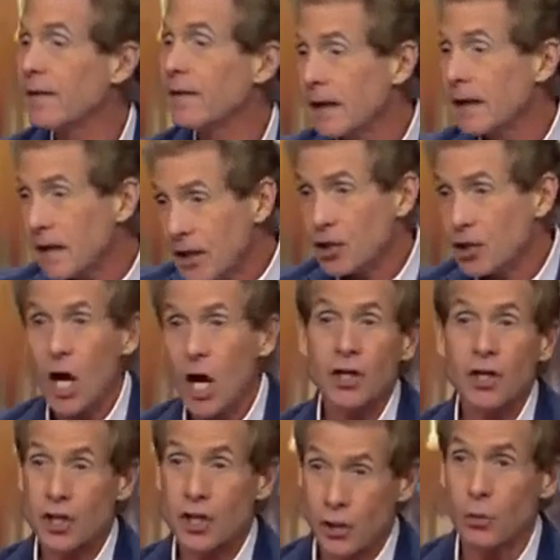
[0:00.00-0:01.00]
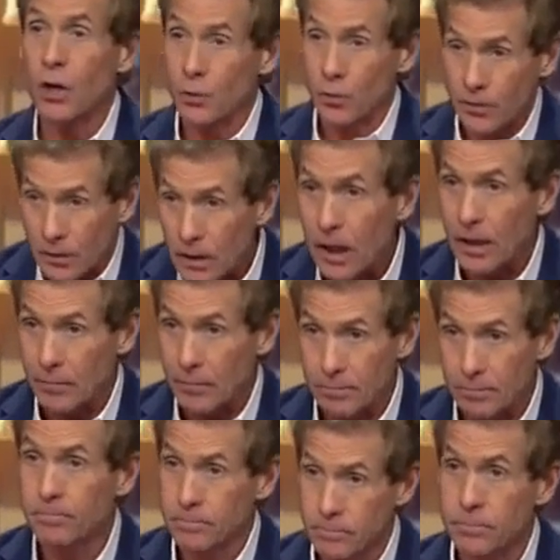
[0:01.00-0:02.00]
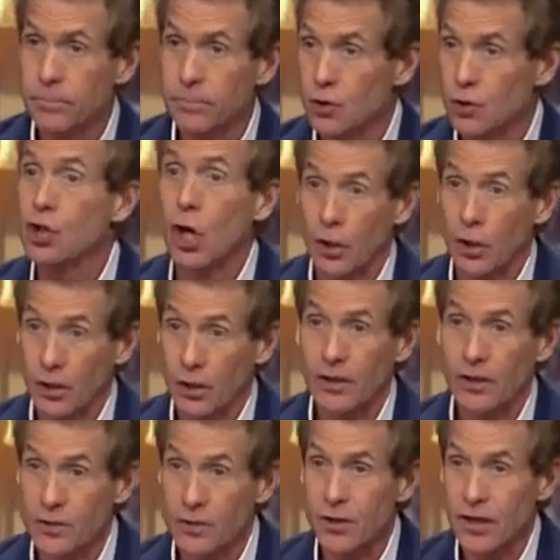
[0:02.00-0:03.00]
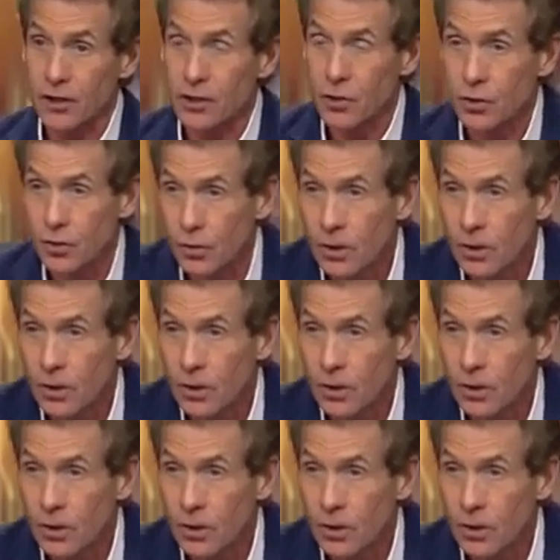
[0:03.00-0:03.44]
and they let Josh get away with a lot of junk yesterday, too.